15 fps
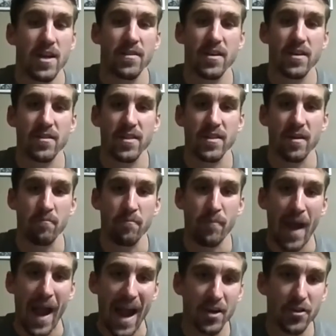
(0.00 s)
the
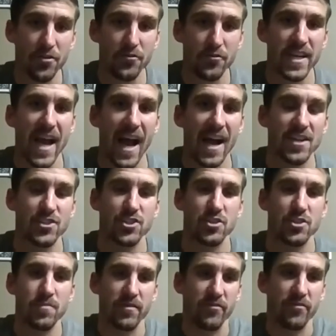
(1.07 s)
back 3 guys should
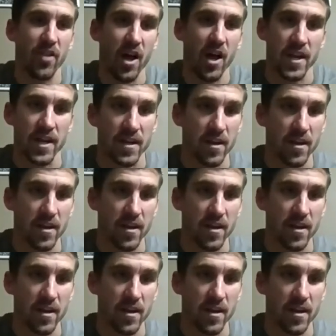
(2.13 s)
be flooding.